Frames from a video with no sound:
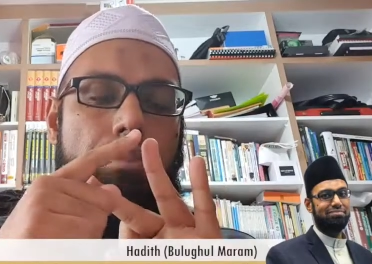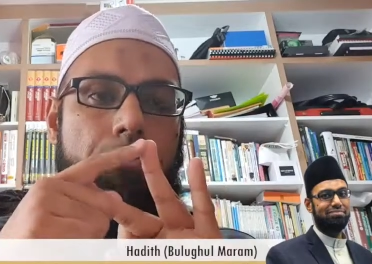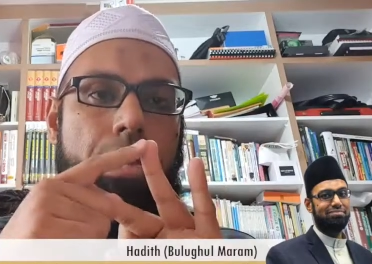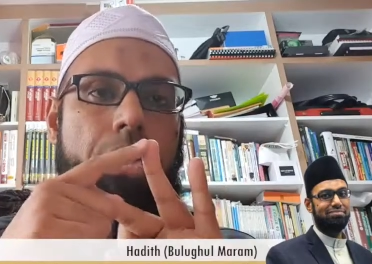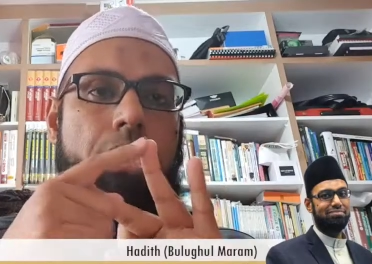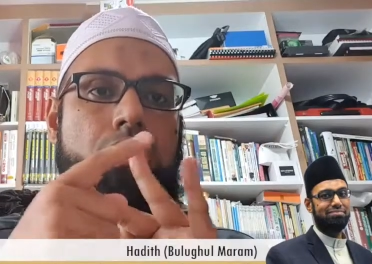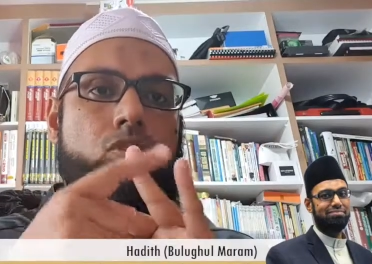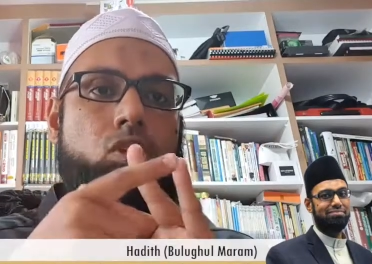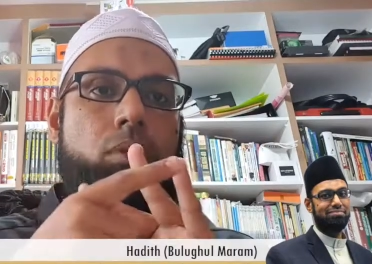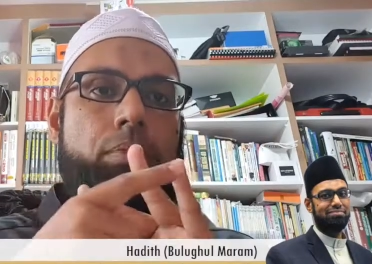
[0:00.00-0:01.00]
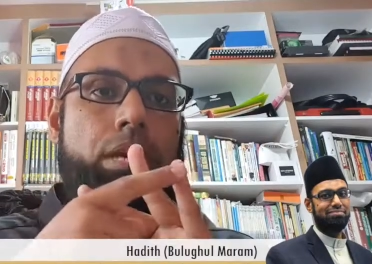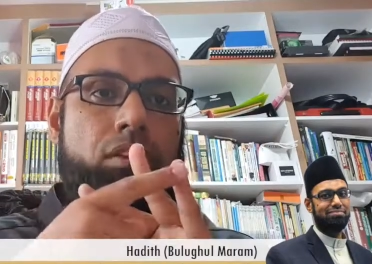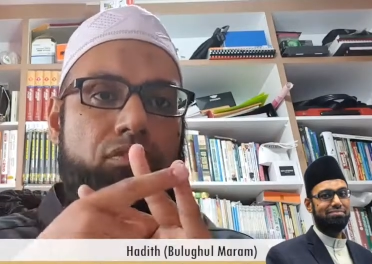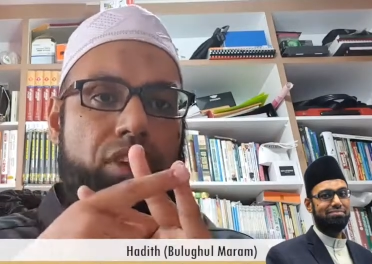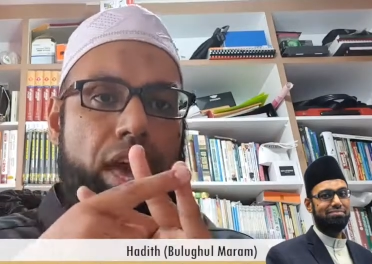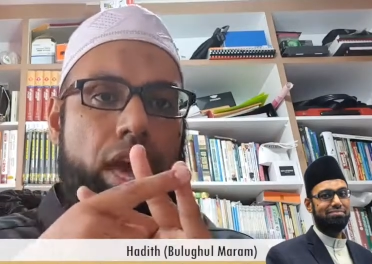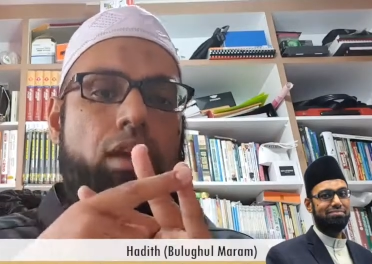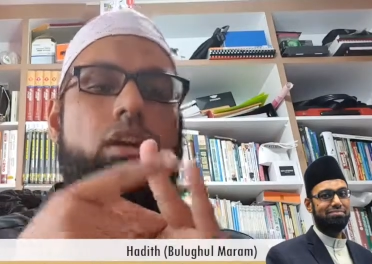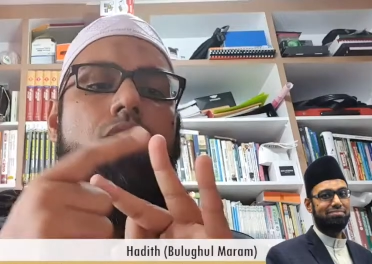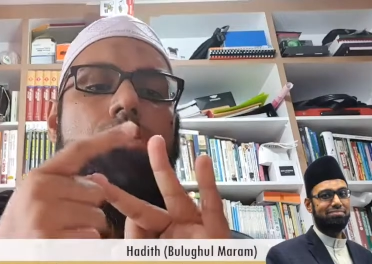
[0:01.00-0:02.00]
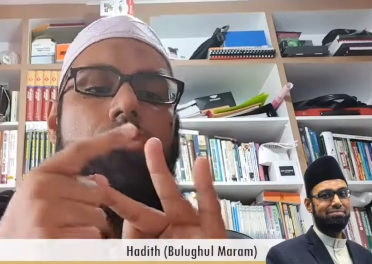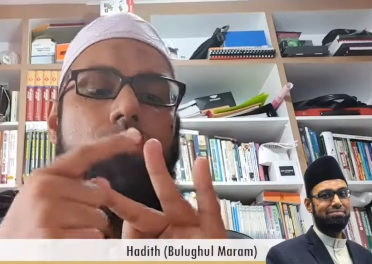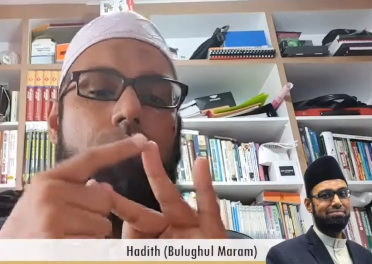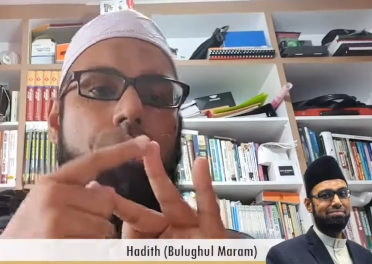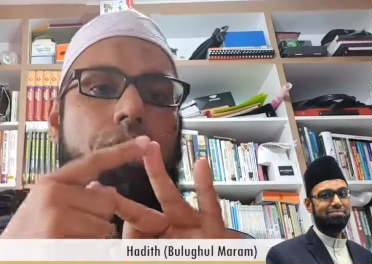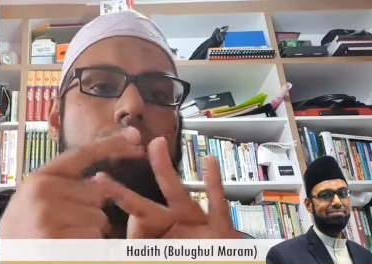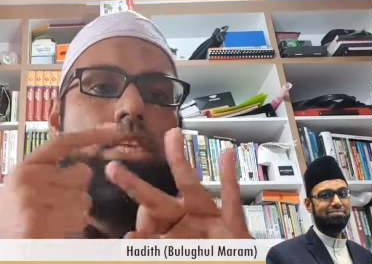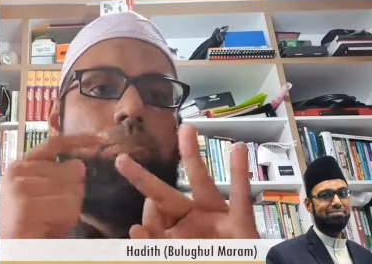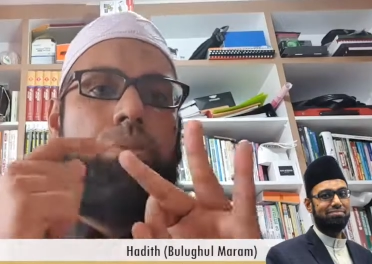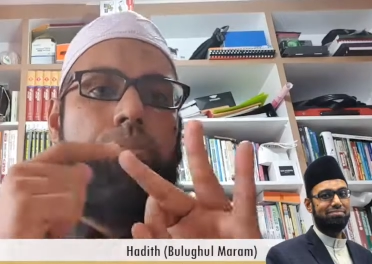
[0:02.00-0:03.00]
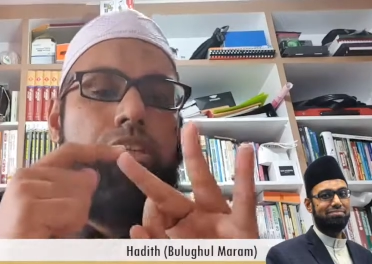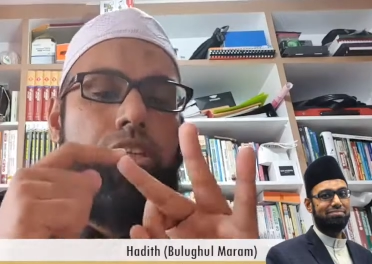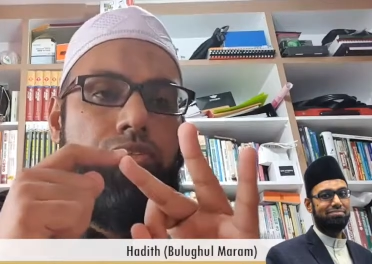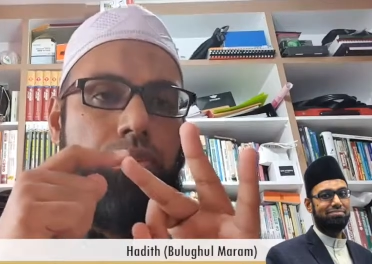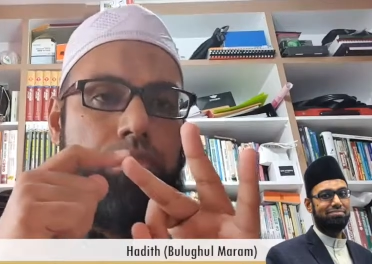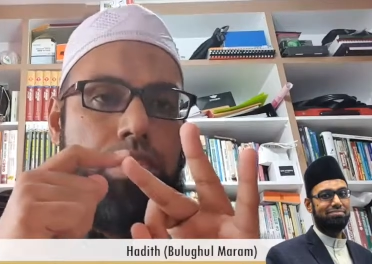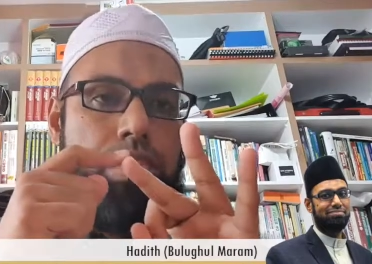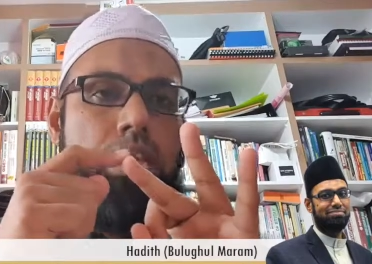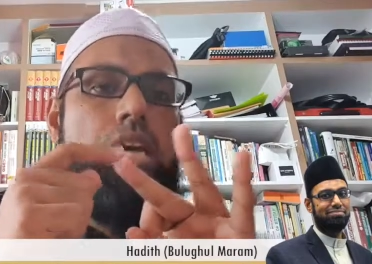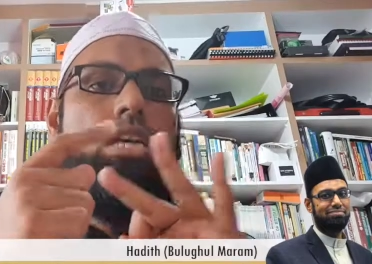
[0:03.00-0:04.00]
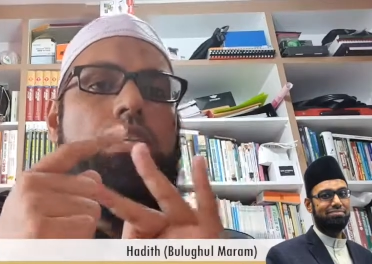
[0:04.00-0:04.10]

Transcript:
Speaker 1: B needs to communicate with A. So, B seek permission from C.